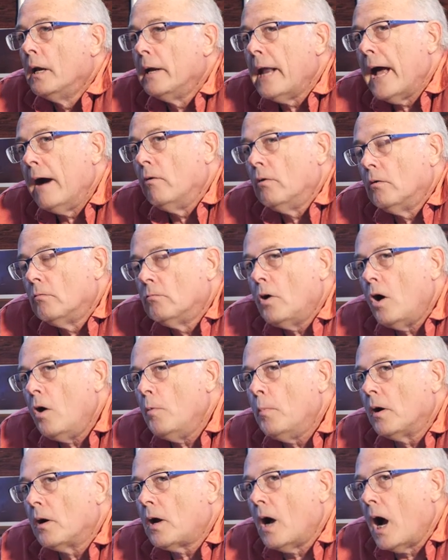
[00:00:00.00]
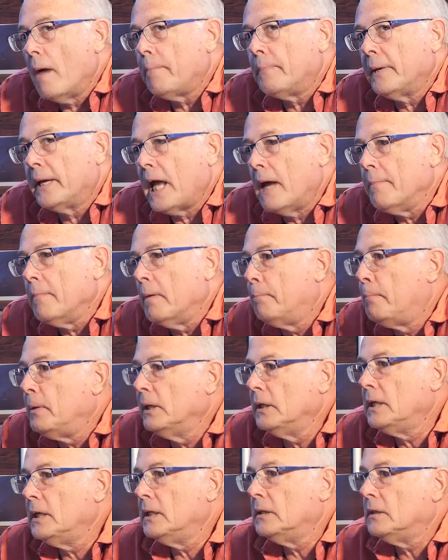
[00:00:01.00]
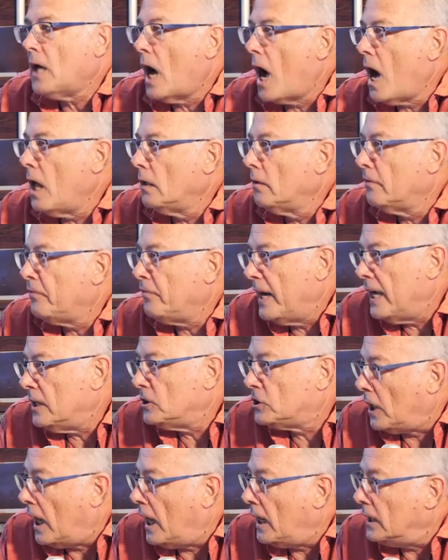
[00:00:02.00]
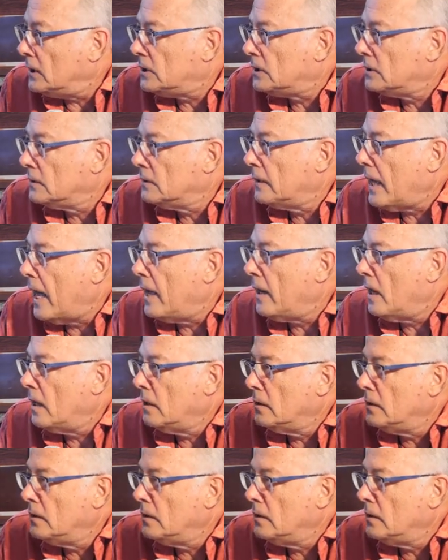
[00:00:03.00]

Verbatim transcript: Now, RoboCop became a billion dollar franchise that